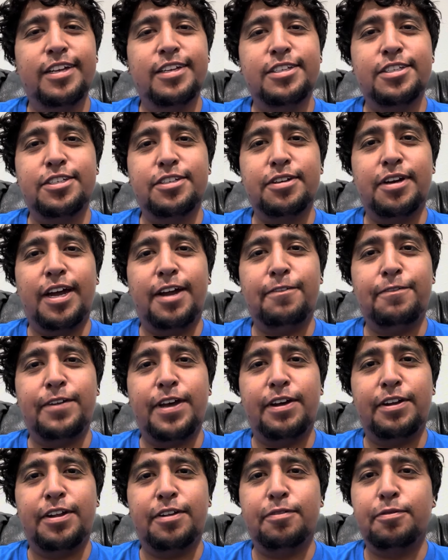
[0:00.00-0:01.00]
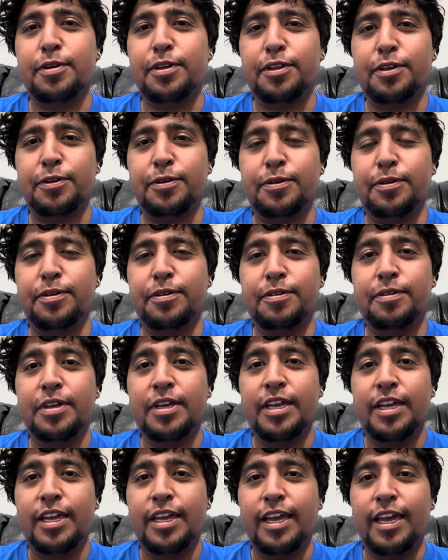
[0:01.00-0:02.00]
So I found it really cool,
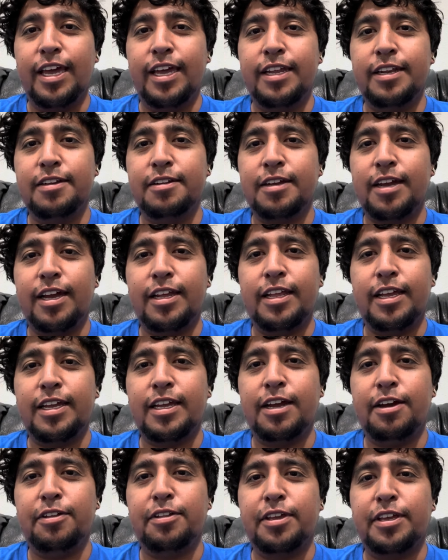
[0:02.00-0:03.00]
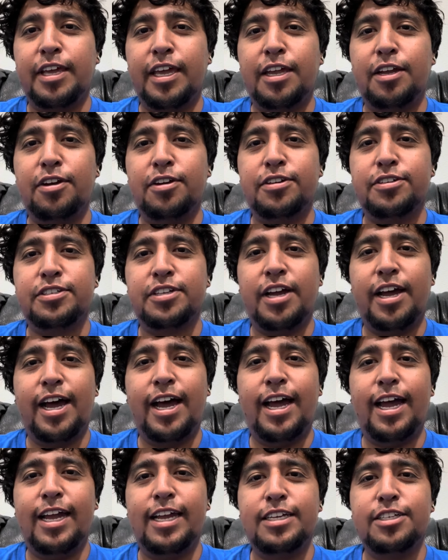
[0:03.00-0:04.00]
and I like how the Gengar's
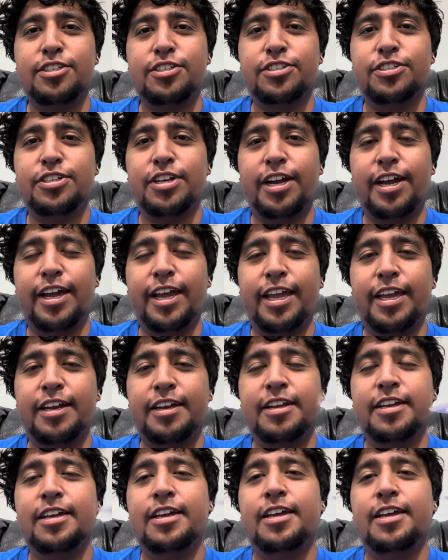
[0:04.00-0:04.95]
eyes shine.